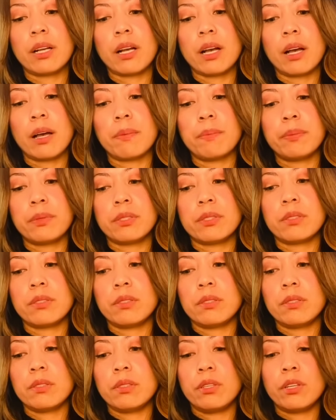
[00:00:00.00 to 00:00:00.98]

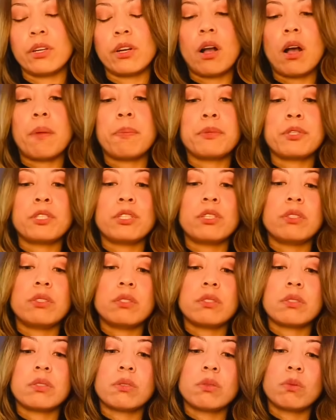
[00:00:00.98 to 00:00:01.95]
Cups, your
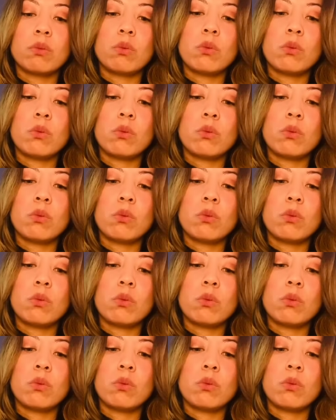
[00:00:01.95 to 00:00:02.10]
options.